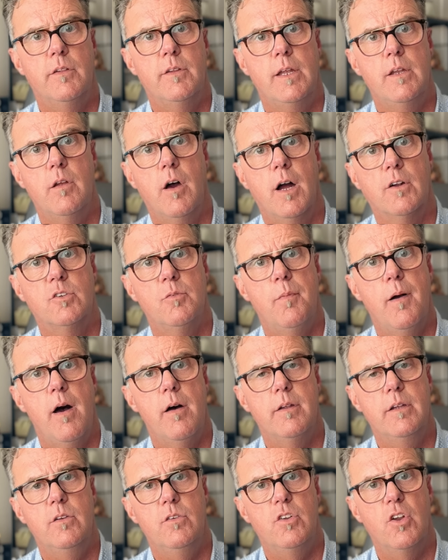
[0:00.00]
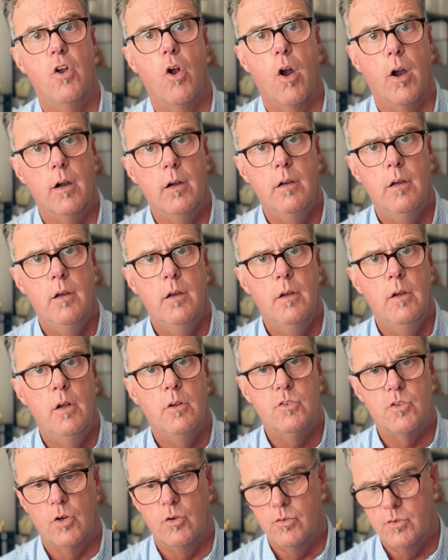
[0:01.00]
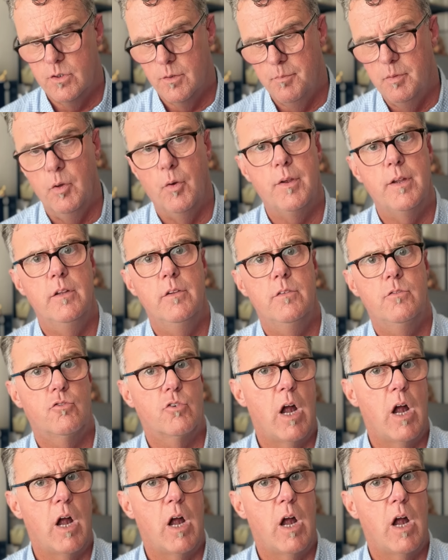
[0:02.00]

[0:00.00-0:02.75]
that they talked about in dinar turn to billions?